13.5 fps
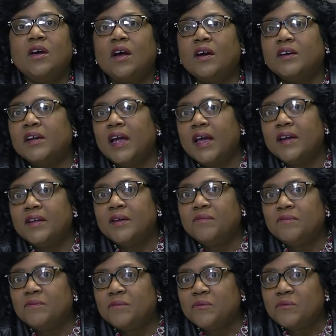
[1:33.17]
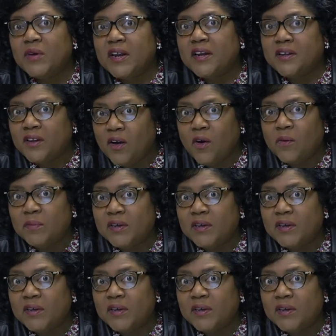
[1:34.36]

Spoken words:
are kind of ready to go,